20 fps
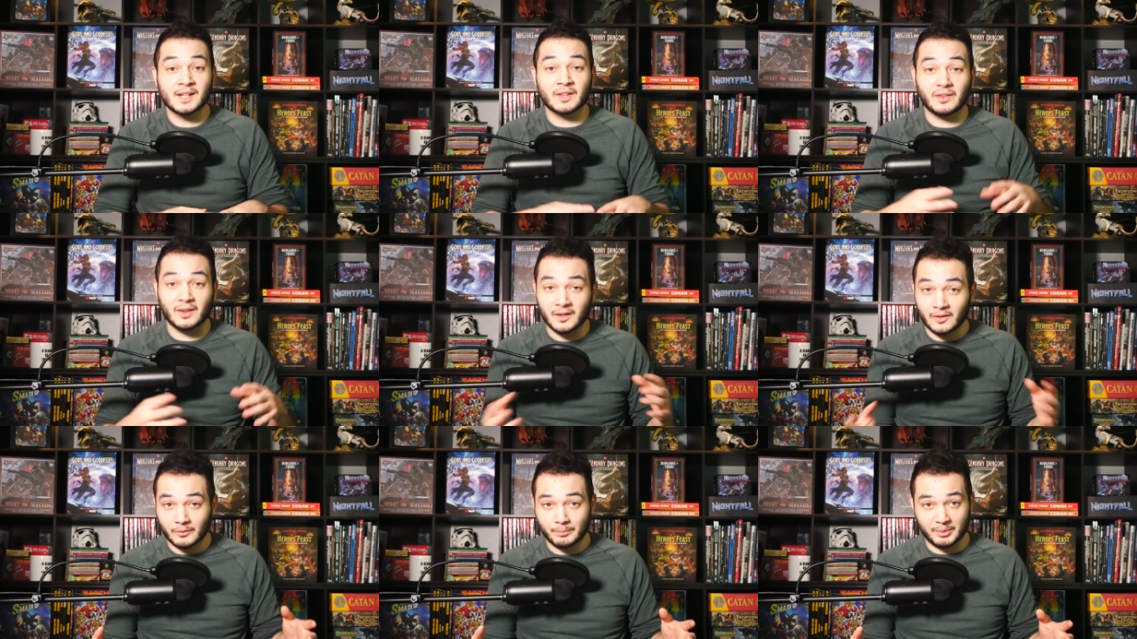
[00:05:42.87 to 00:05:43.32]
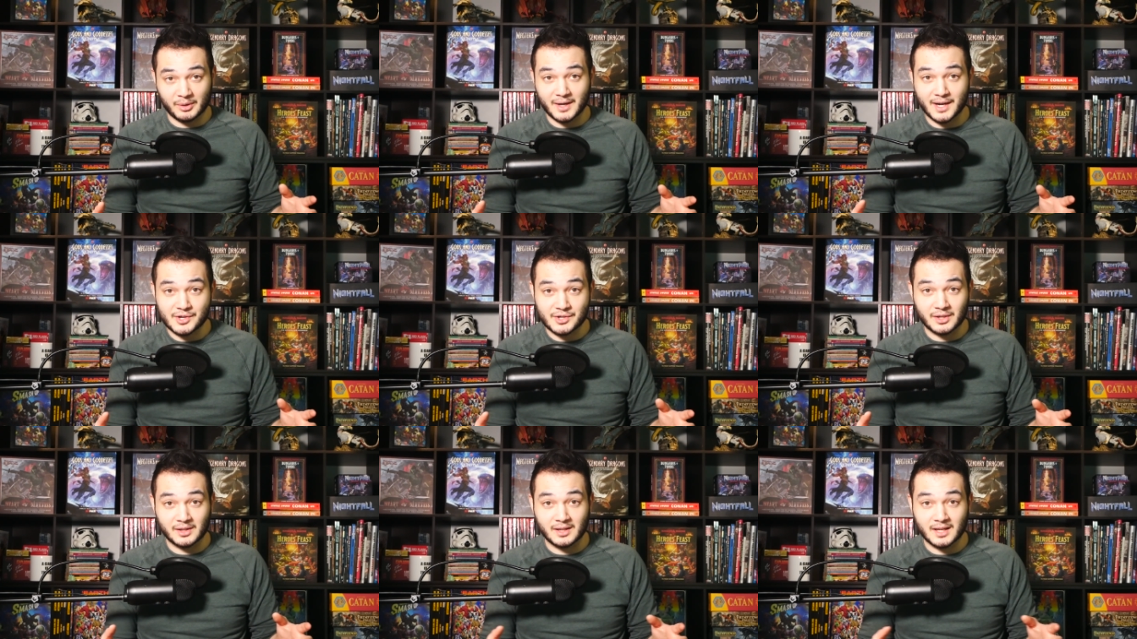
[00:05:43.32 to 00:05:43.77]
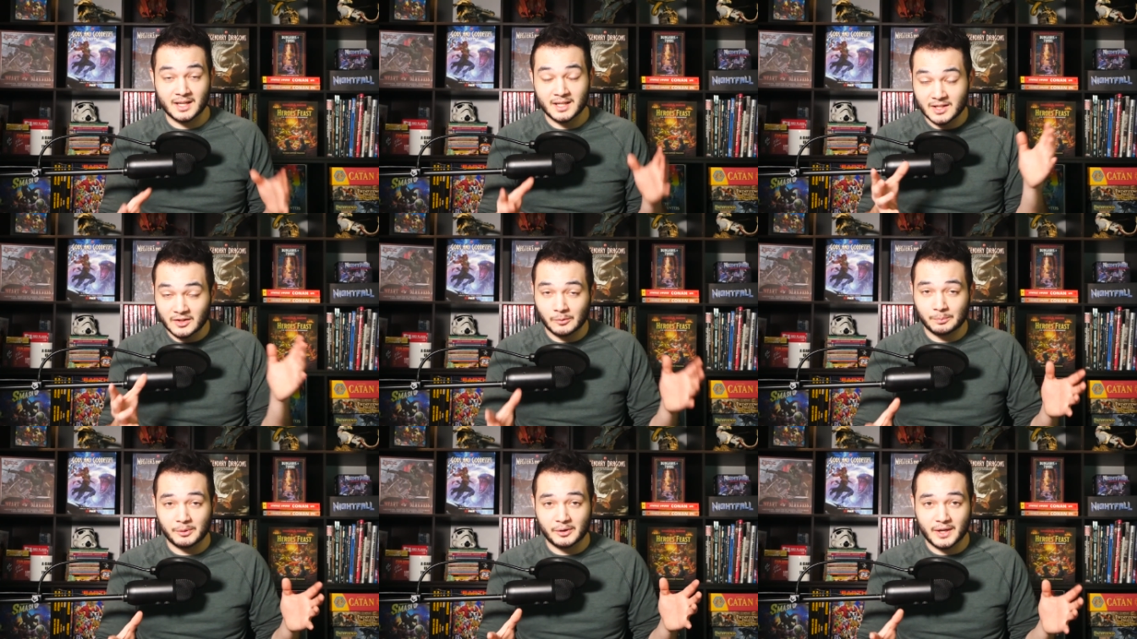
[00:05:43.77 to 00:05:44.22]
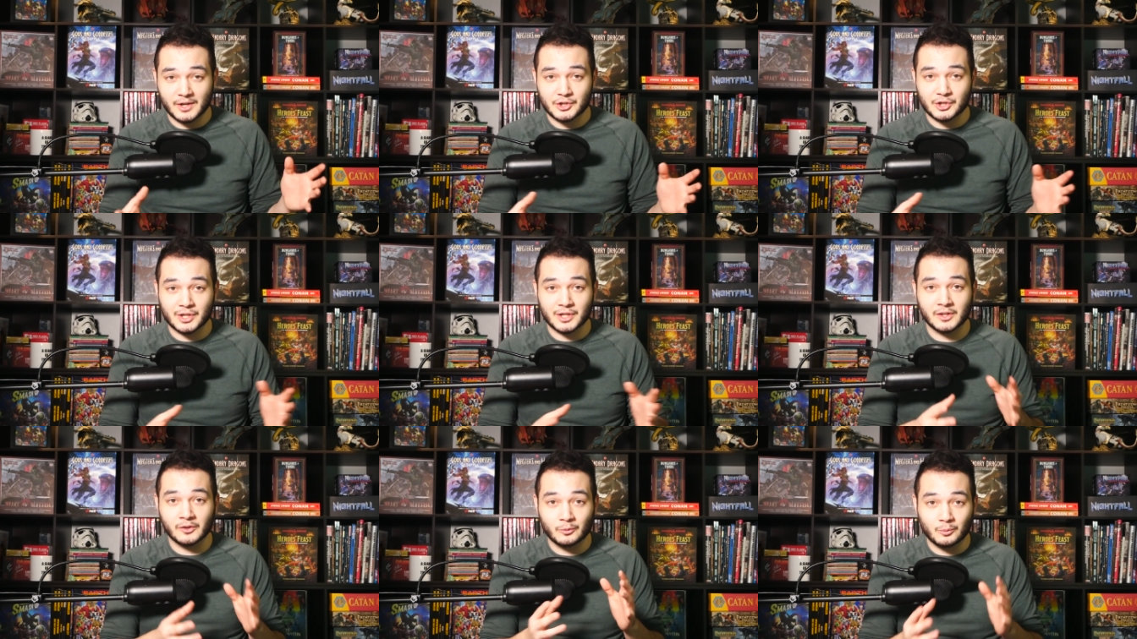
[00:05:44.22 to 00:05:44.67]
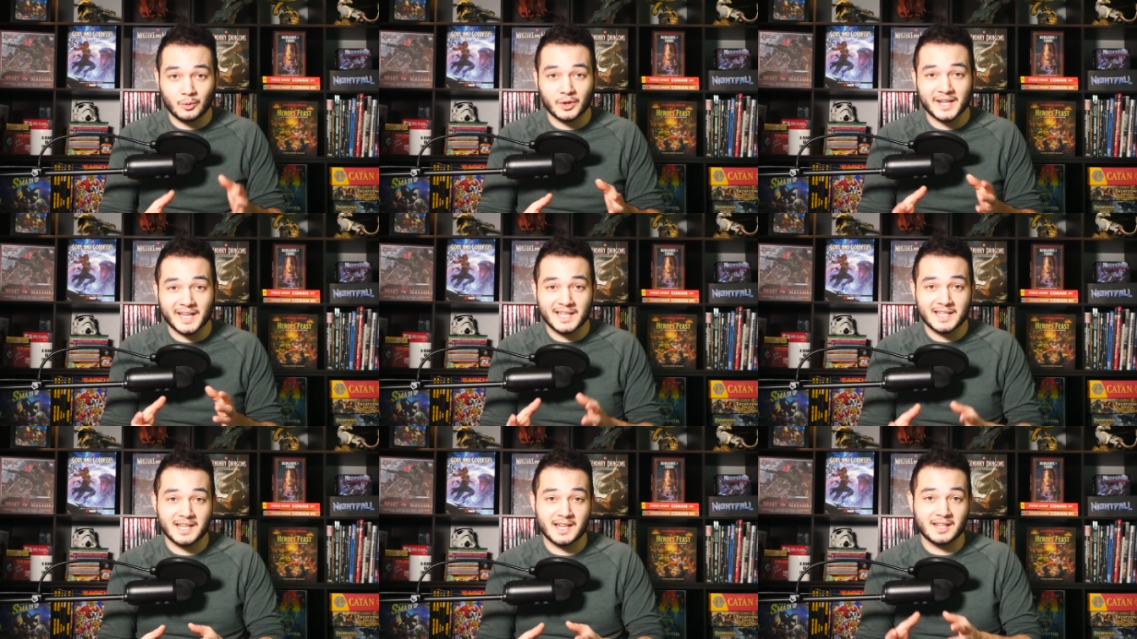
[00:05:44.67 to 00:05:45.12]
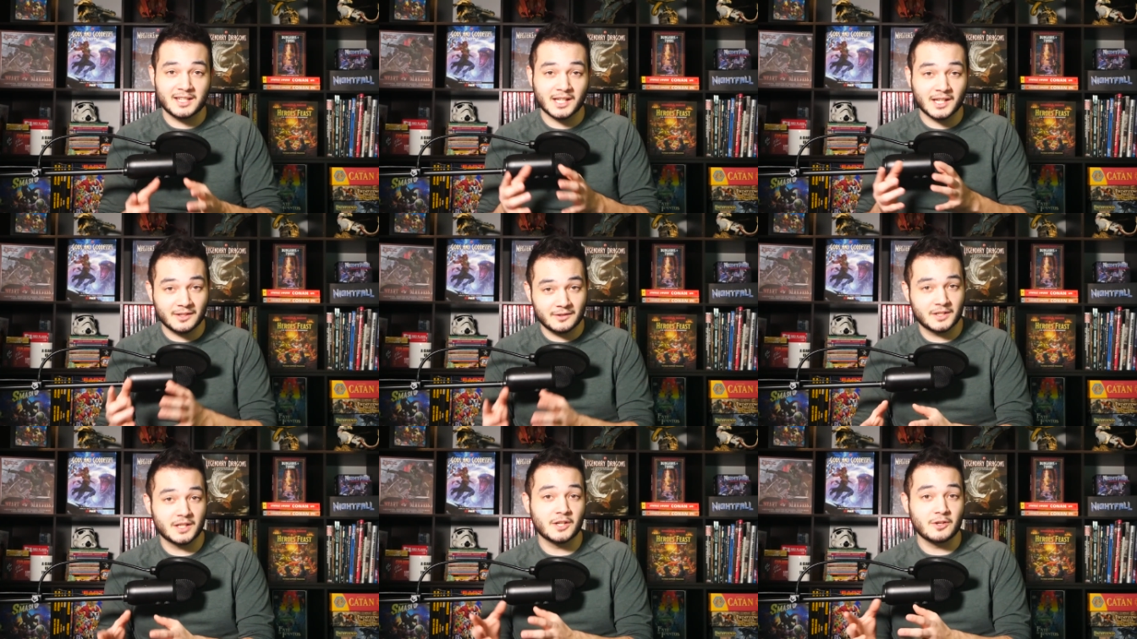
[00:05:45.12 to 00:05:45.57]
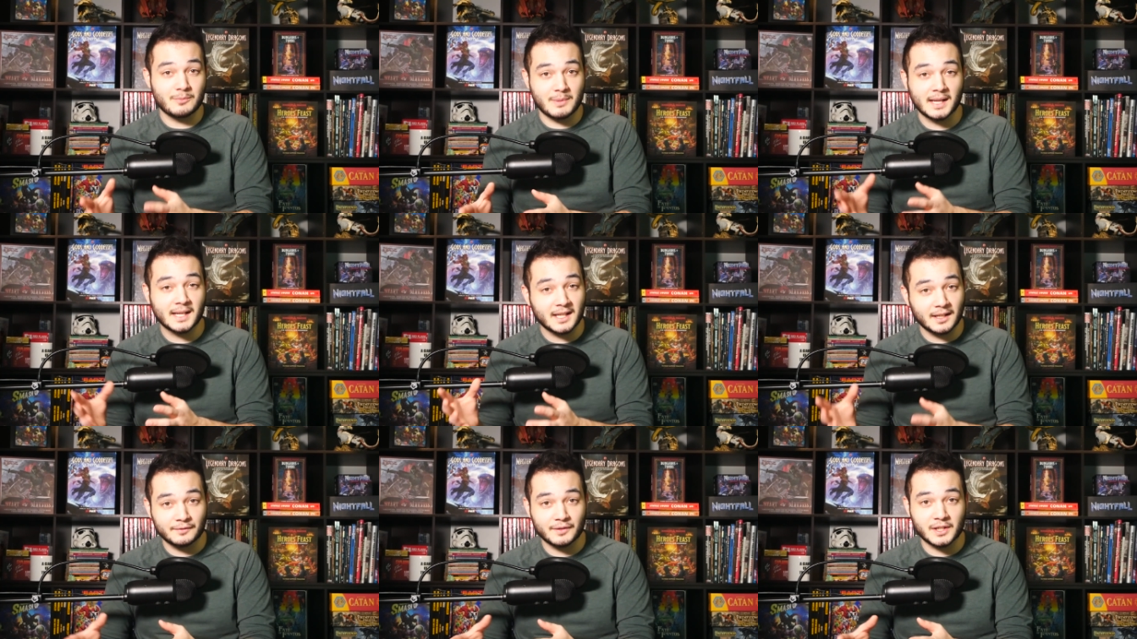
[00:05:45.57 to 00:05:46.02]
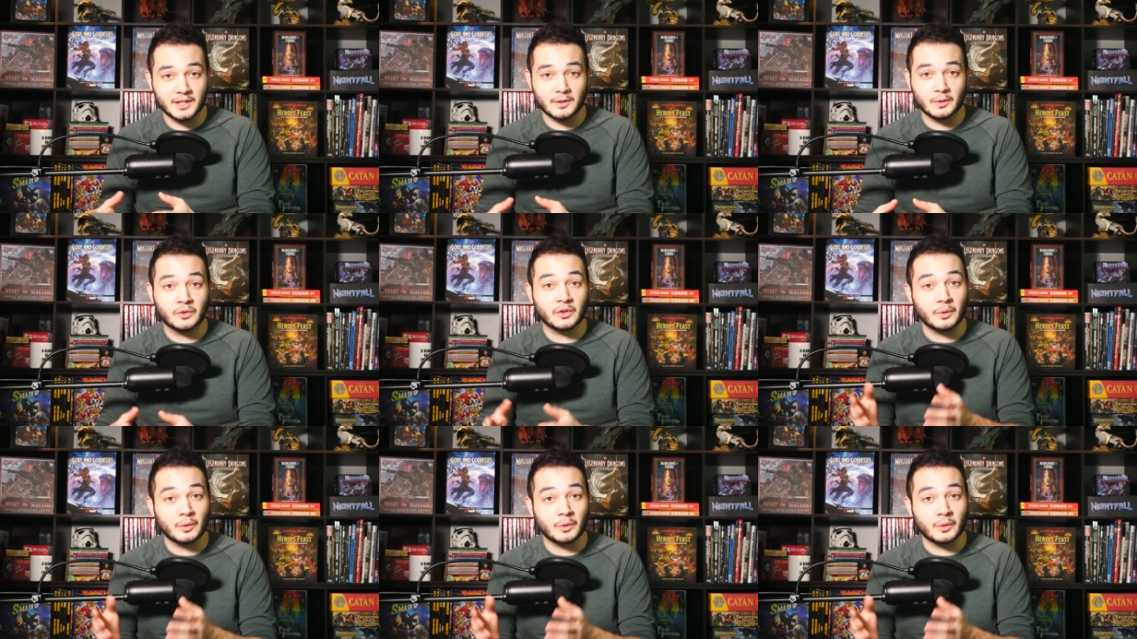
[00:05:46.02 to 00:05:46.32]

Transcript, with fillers: it's inspiration, and inspiration is what I need to continue making videos,